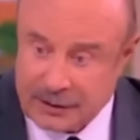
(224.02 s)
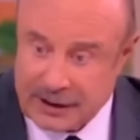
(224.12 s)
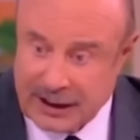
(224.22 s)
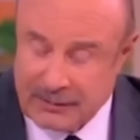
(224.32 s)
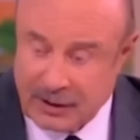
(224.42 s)

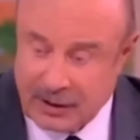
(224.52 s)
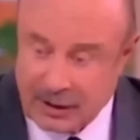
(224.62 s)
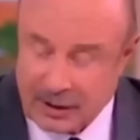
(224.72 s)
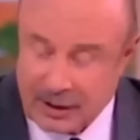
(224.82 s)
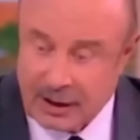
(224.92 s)
came
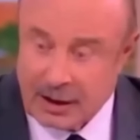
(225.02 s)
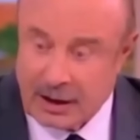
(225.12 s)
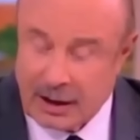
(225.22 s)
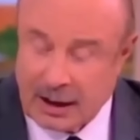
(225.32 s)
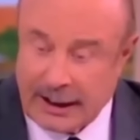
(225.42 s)
on.
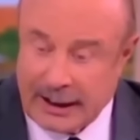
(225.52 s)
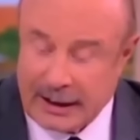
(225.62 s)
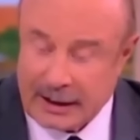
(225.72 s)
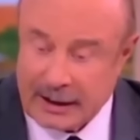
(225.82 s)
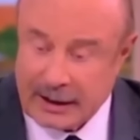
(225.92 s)

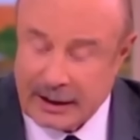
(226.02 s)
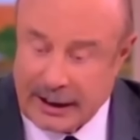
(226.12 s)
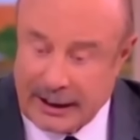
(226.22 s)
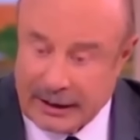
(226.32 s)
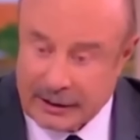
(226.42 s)

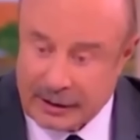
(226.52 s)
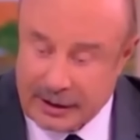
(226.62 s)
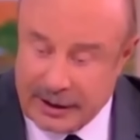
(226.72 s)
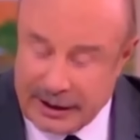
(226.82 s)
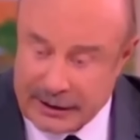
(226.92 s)
And
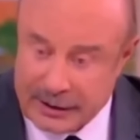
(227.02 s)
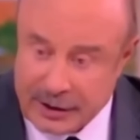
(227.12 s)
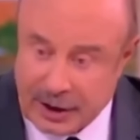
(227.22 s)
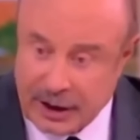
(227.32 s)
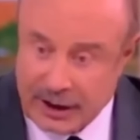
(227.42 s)
kids
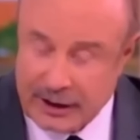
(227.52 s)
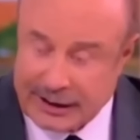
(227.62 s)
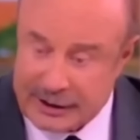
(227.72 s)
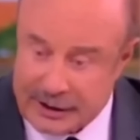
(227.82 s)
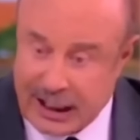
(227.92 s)
started, they
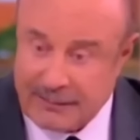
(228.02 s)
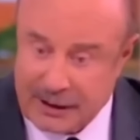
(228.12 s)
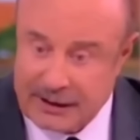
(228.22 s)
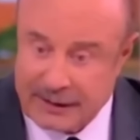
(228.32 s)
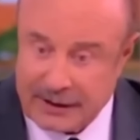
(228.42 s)
stopped
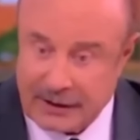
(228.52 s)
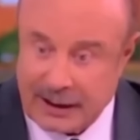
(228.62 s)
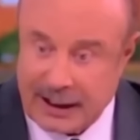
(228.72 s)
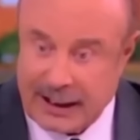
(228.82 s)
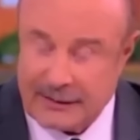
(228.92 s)
living their
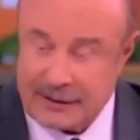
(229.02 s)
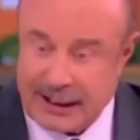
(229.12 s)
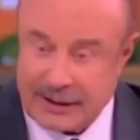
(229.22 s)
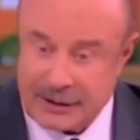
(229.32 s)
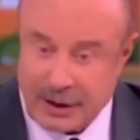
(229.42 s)
lives
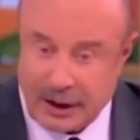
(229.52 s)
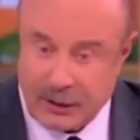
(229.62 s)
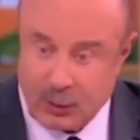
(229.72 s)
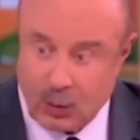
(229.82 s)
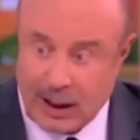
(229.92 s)
and started
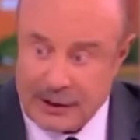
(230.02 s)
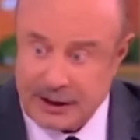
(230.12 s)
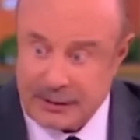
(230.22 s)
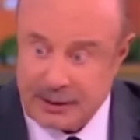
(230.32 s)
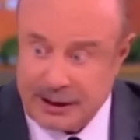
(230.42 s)

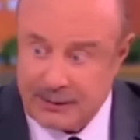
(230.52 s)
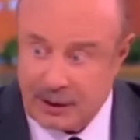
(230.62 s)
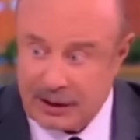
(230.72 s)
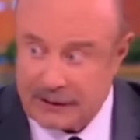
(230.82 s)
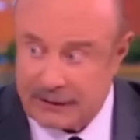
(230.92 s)
watching people live